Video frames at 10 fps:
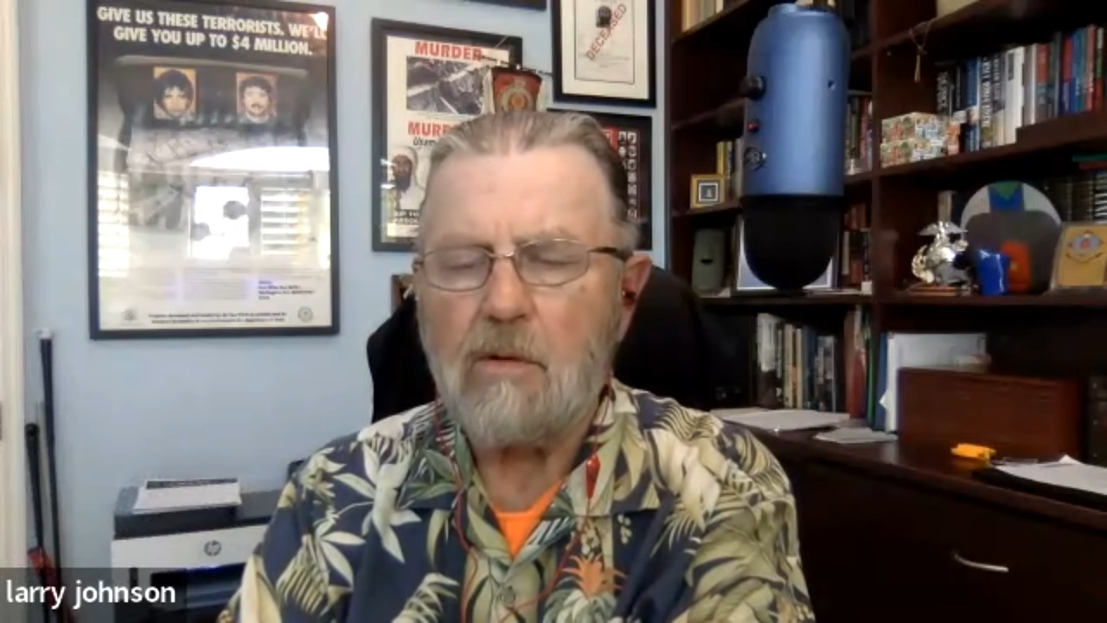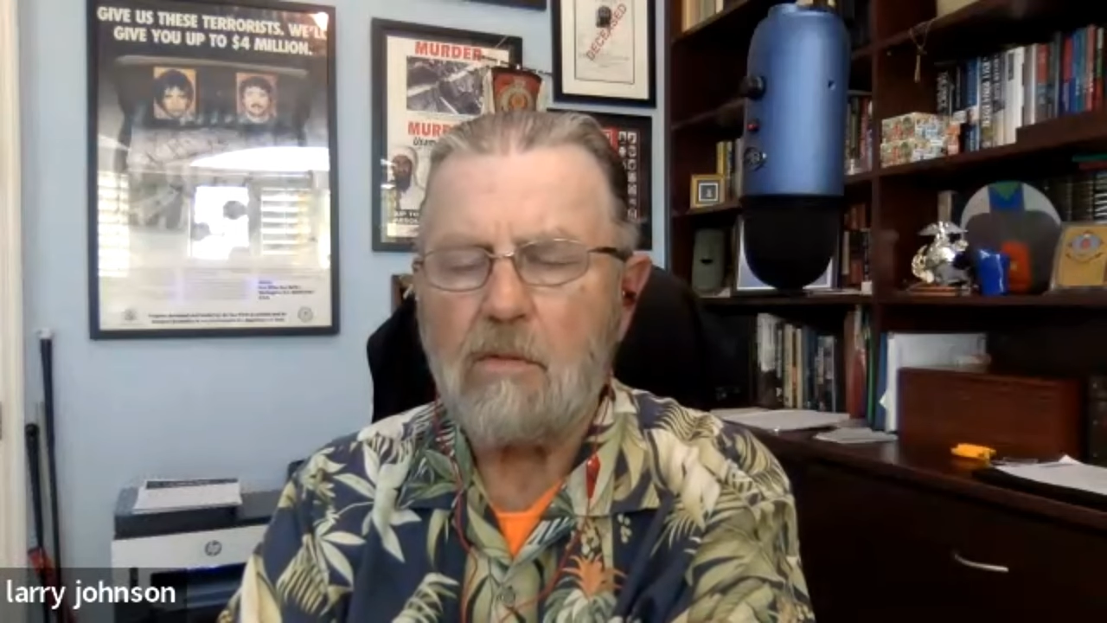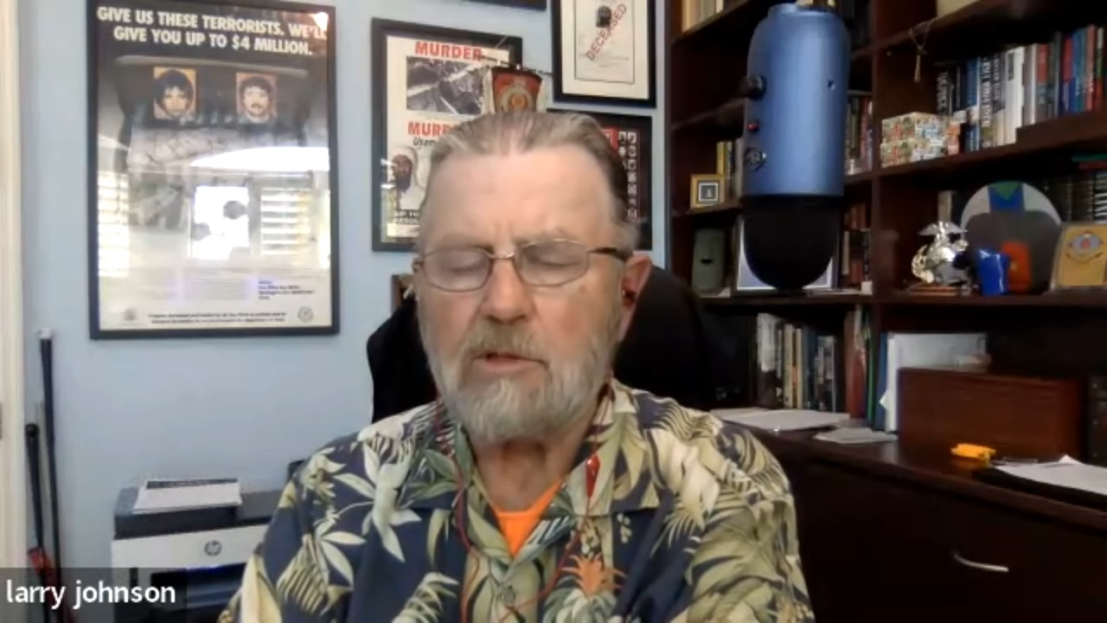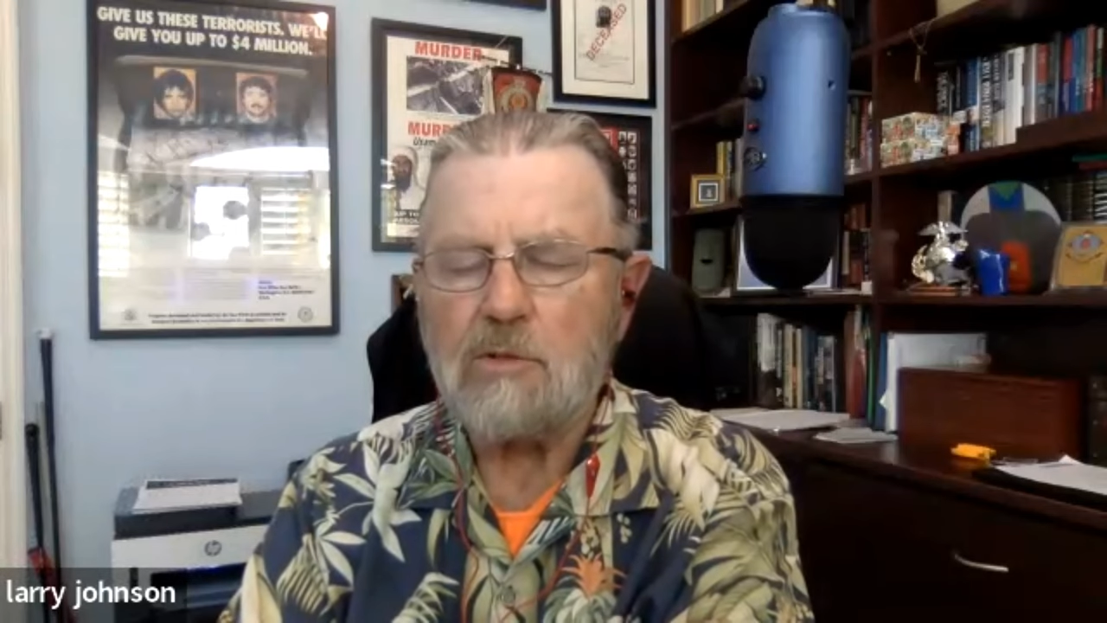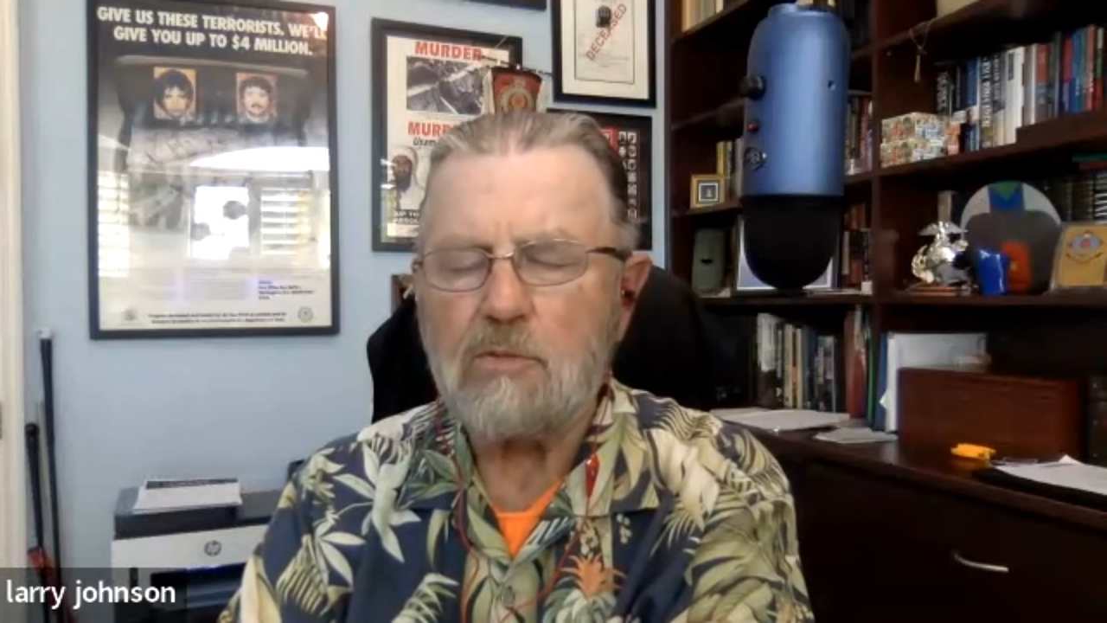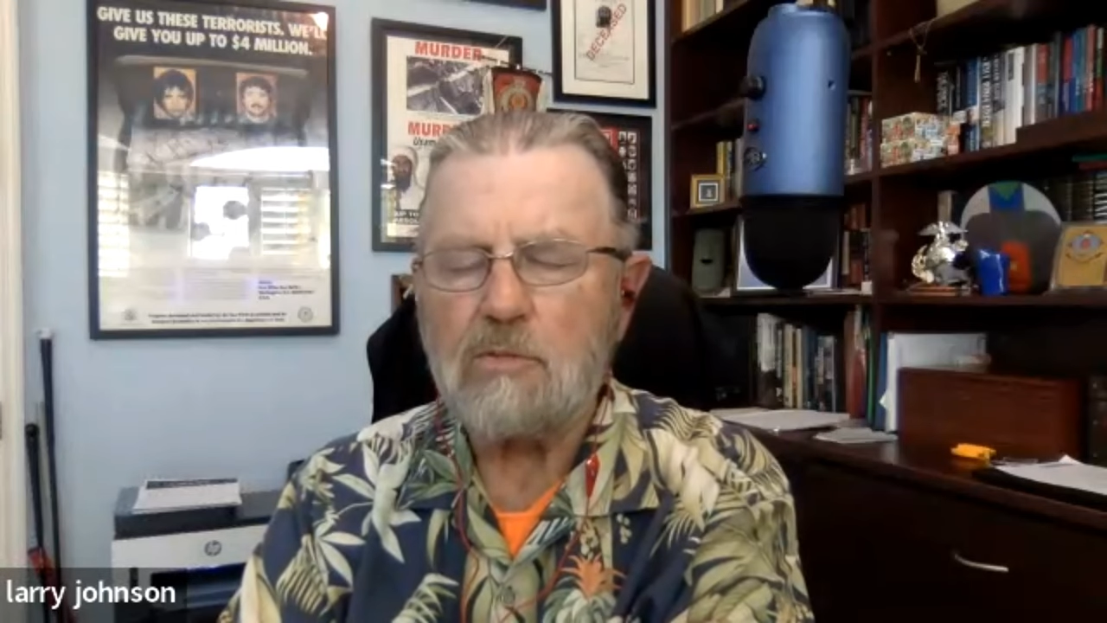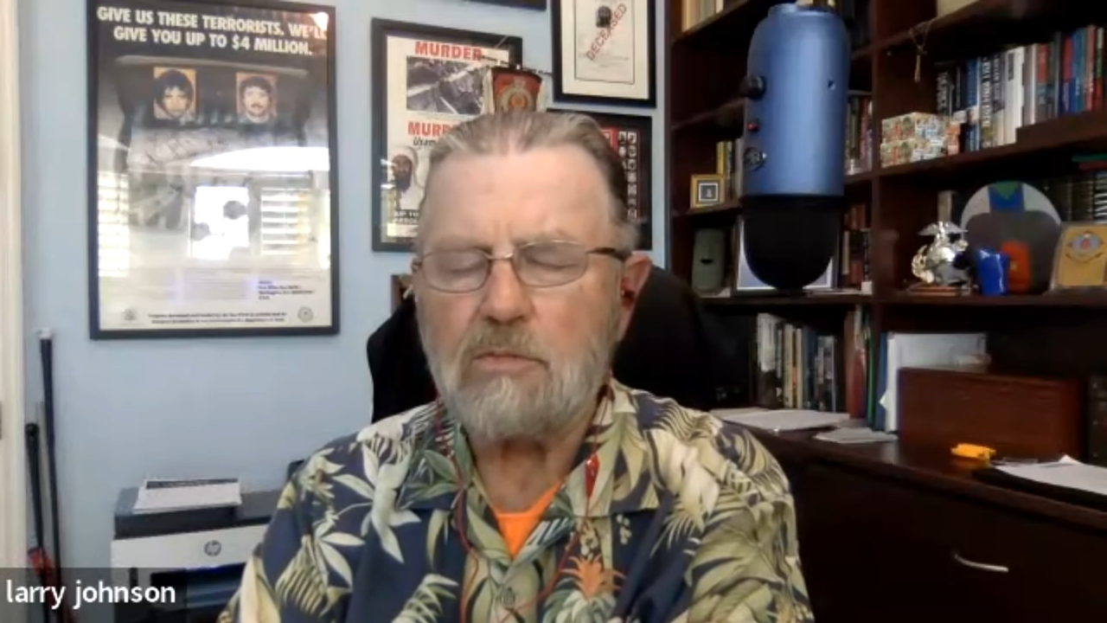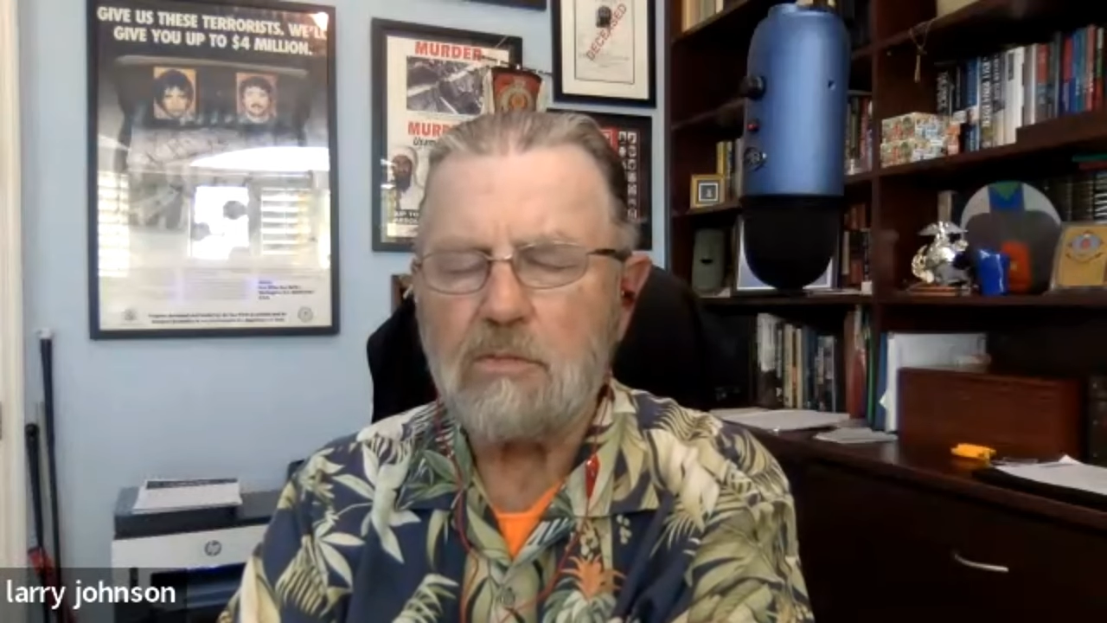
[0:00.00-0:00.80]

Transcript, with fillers: was